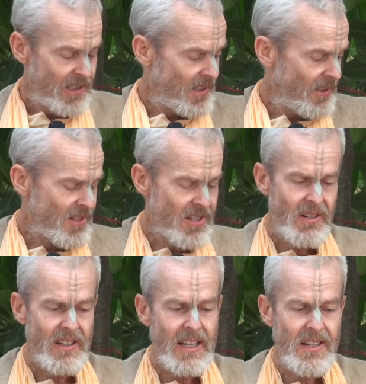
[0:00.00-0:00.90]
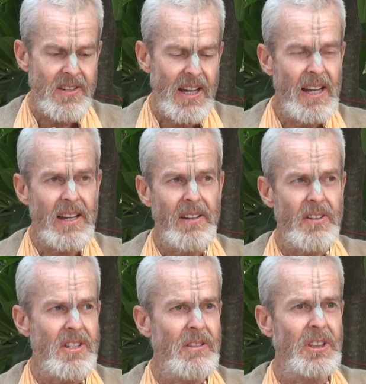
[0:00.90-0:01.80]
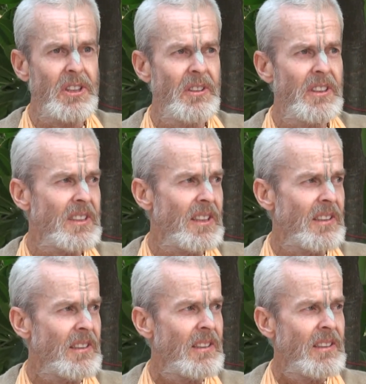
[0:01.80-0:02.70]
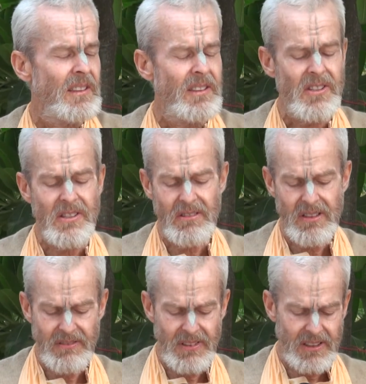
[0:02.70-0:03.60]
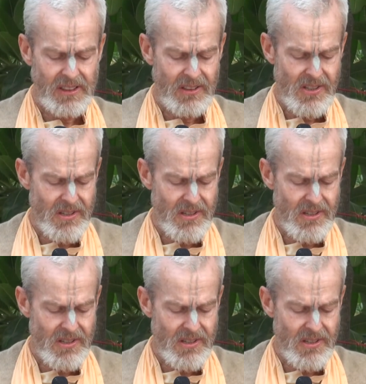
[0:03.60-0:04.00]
There's certain anxiety, there's no surety, there's no conviction, there's